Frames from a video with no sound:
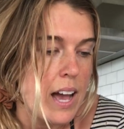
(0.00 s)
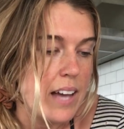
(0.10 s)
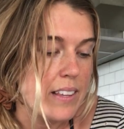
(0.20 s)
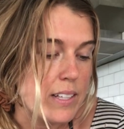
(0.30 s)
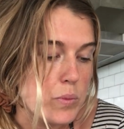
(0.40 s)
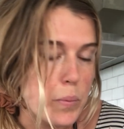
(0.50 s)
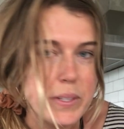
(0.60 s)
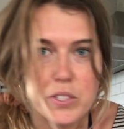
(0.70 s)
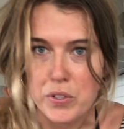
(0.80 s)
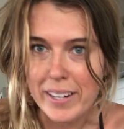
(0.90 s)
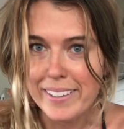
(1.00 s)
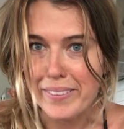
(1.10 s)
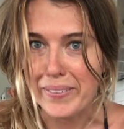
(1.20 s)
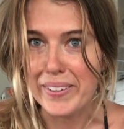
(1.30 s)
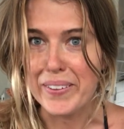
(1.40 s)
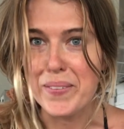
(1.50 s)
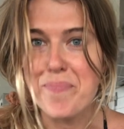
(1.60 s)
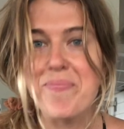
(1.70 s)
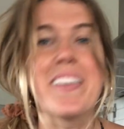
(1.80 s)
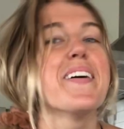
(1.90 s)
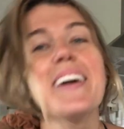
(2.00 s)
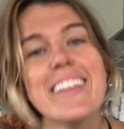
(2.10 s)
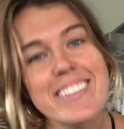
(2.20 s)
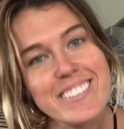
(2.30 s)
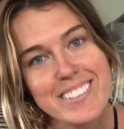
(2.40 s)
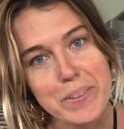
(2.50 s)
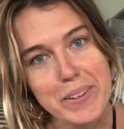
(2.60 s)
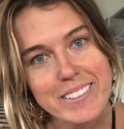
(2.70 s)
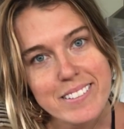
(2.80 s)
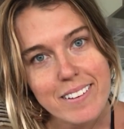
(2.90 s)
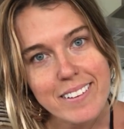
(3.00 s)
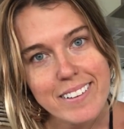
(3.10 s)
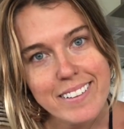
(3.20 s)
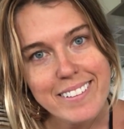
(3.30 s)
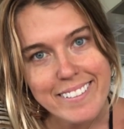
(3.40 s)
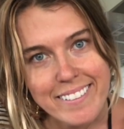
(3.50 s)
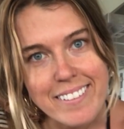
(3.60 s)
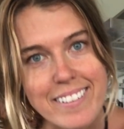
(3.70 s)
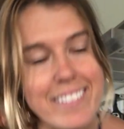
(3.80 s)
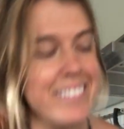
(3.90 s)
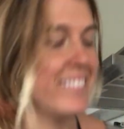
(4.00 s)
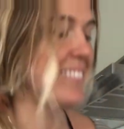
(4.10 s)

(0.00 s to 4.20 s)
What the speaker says: And that's what we strain it through. Okay, should we get started? Yeah.